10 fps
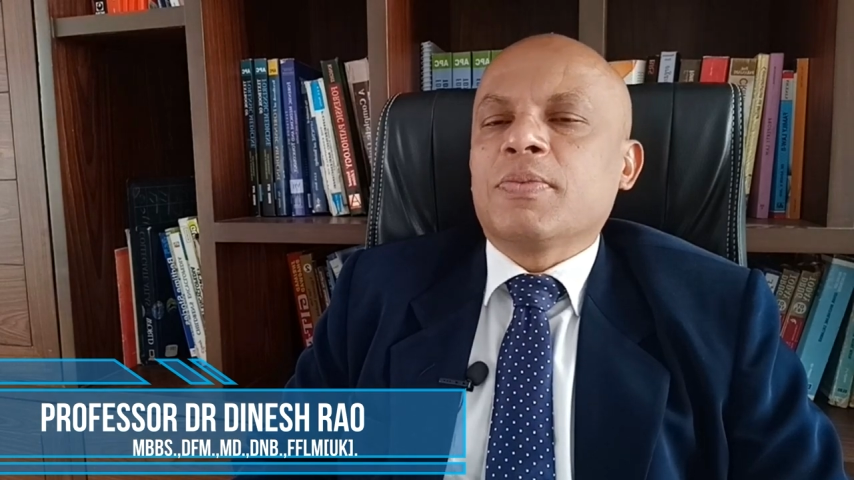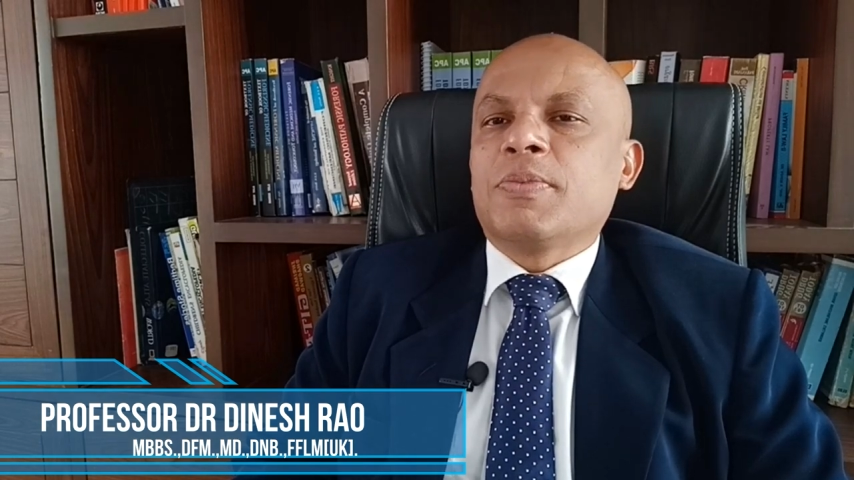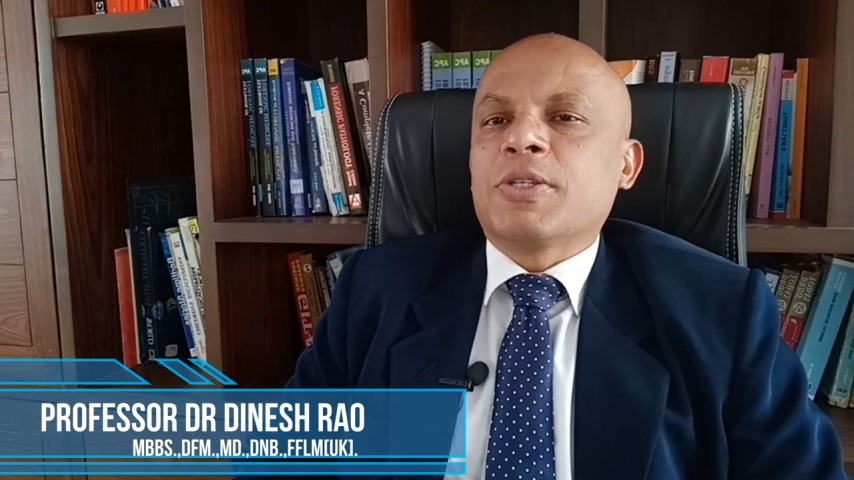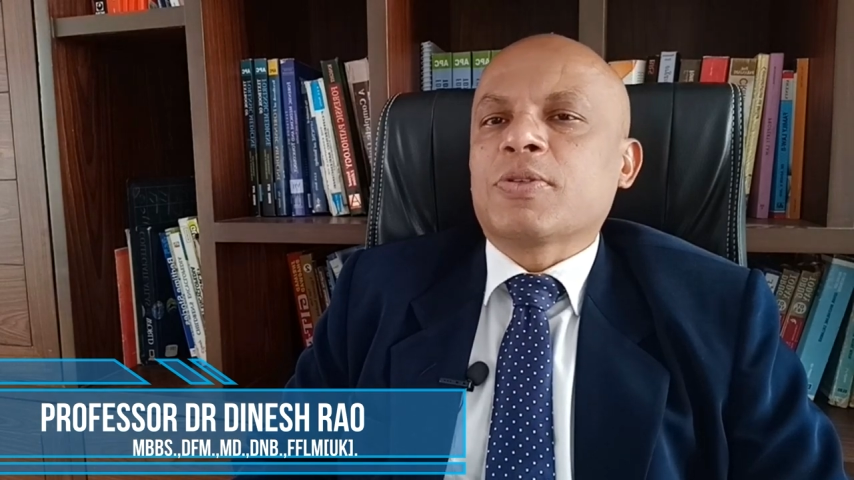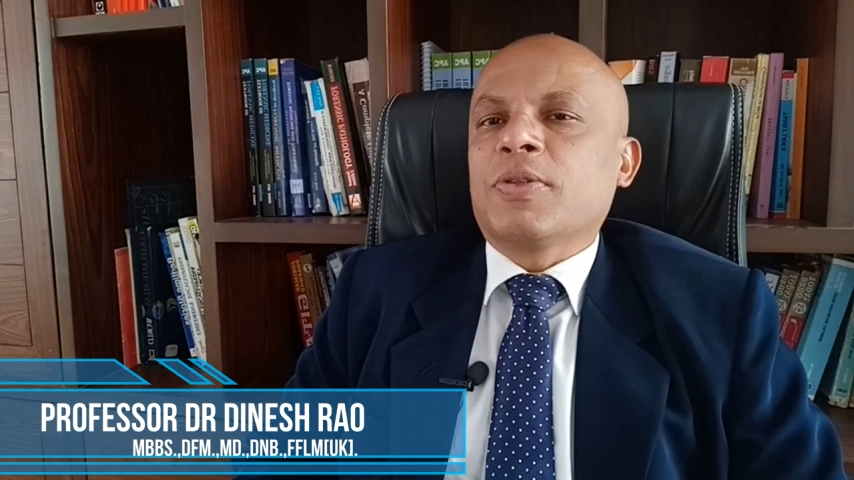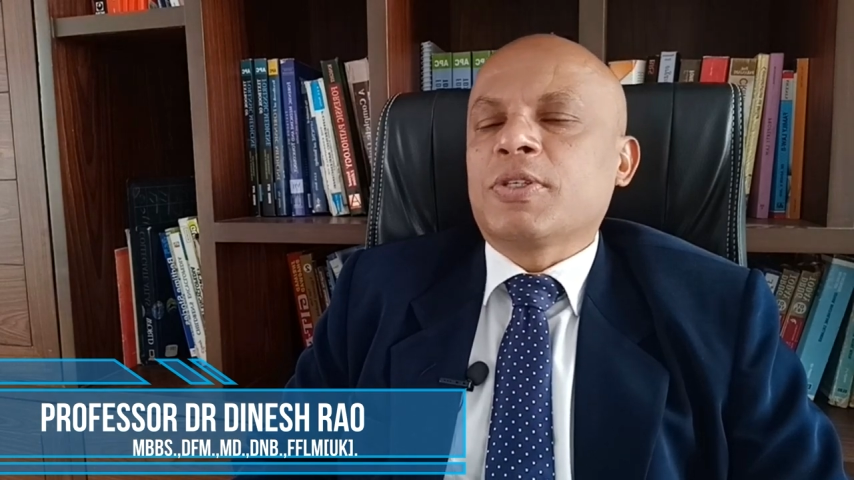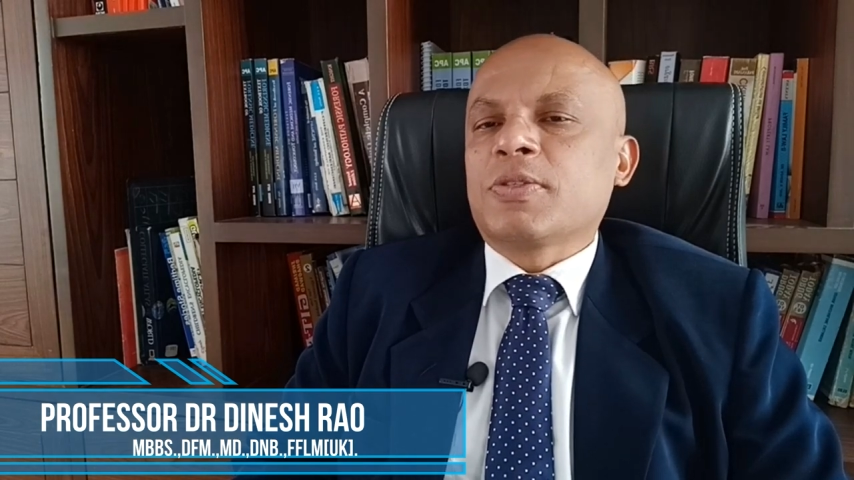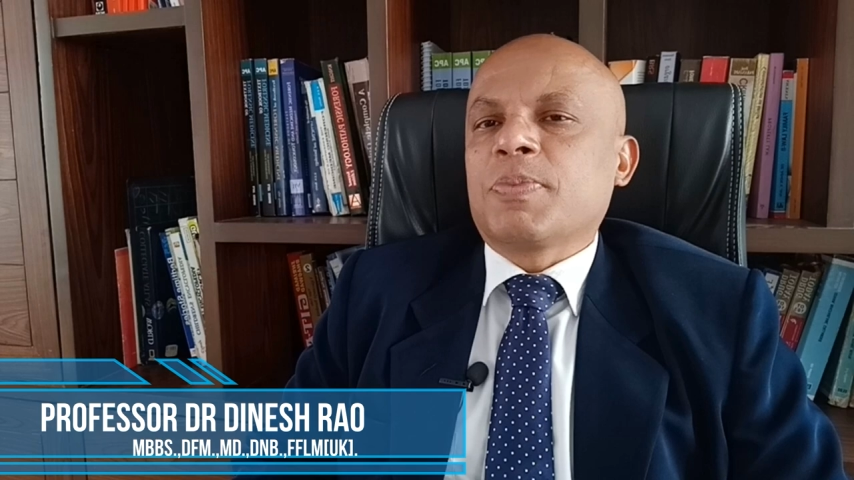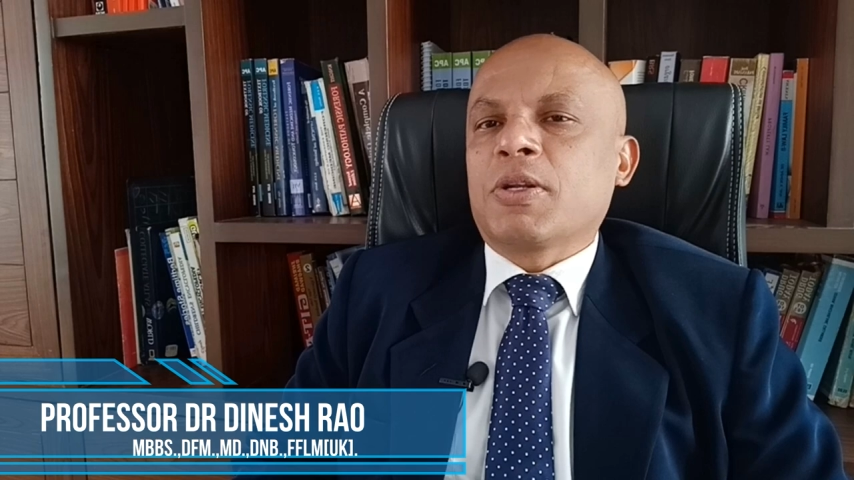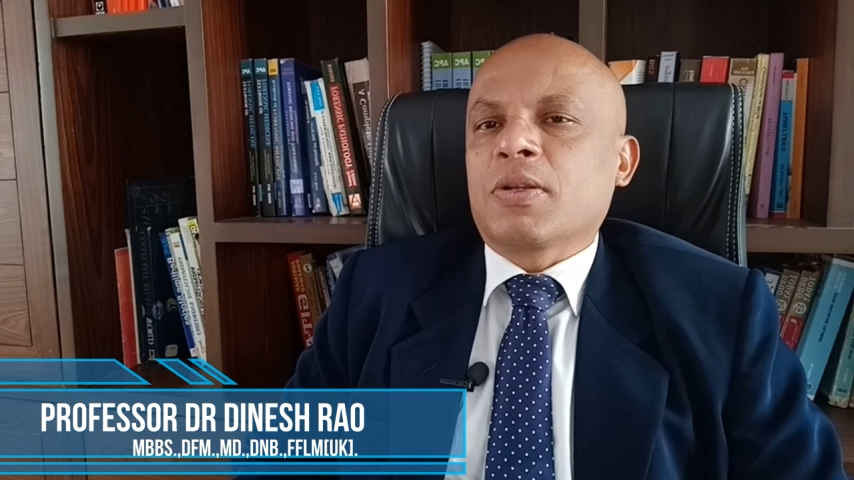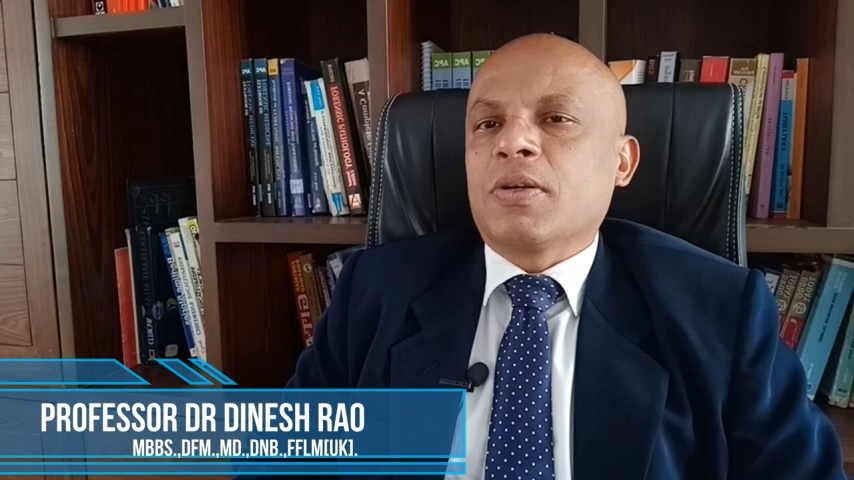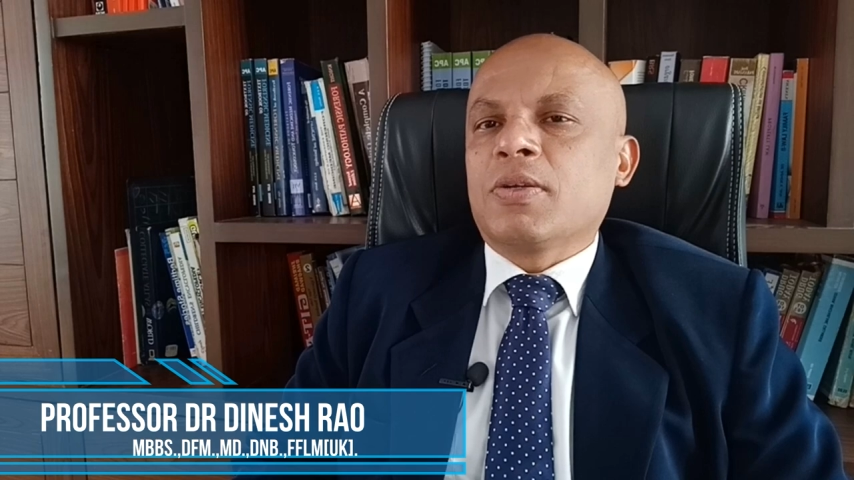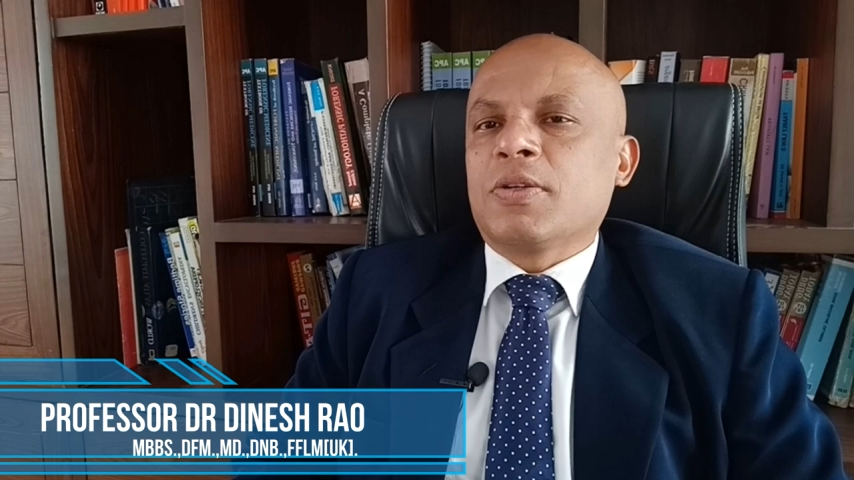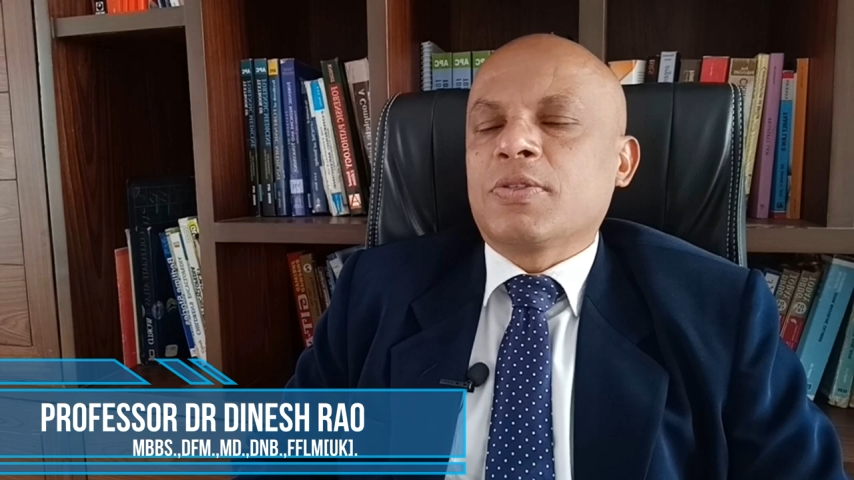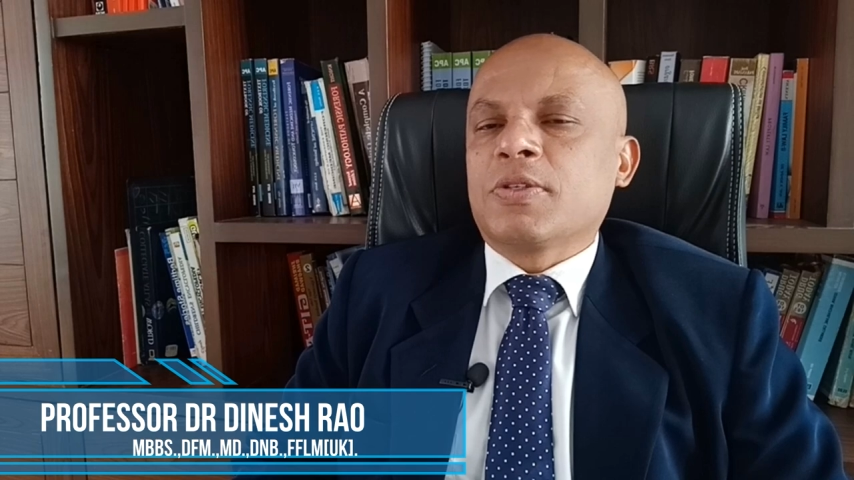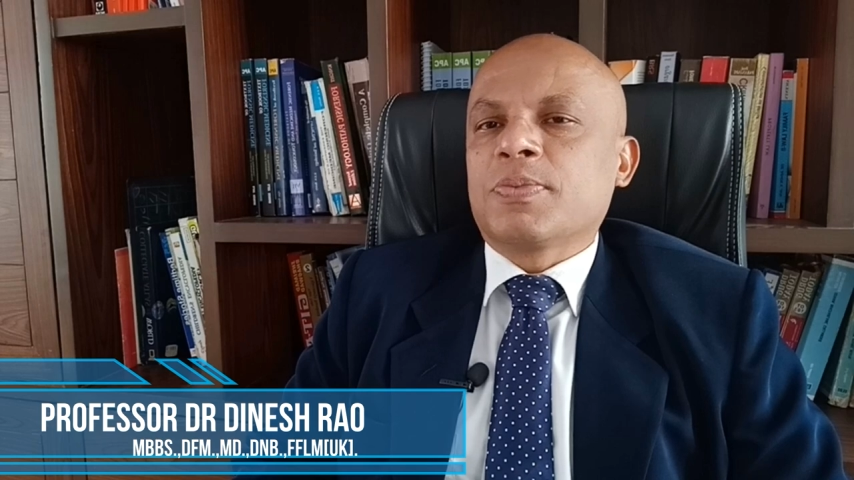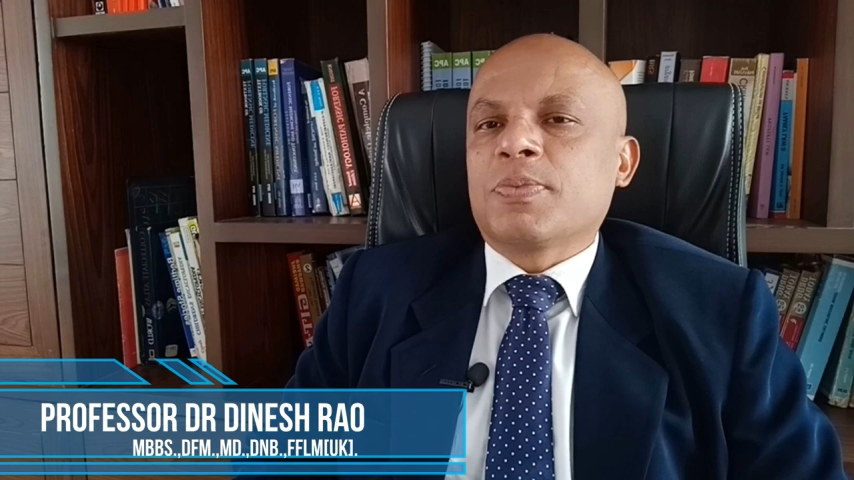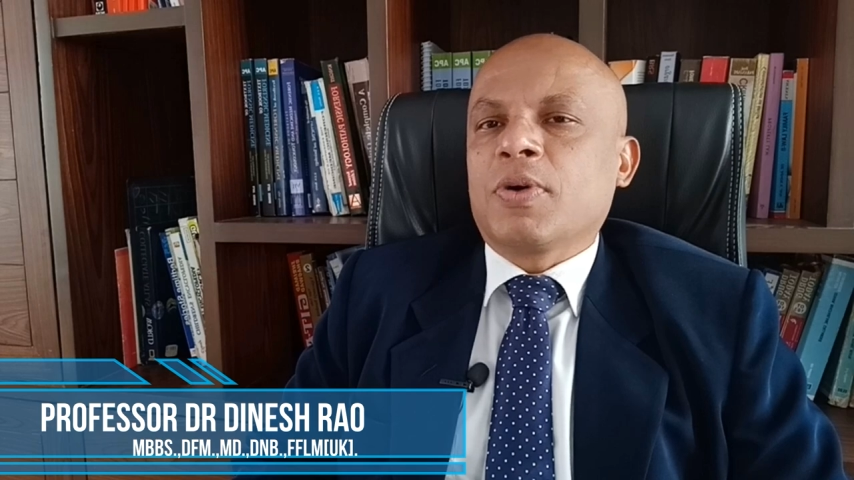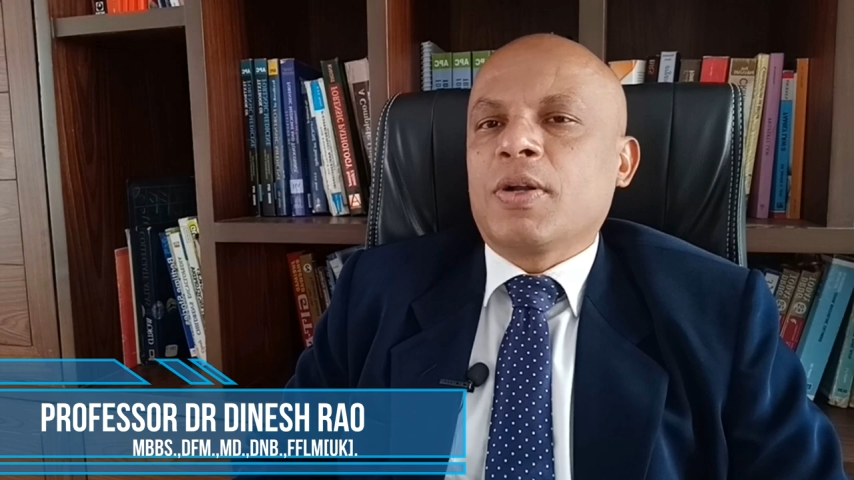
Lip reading: based on this particular disease,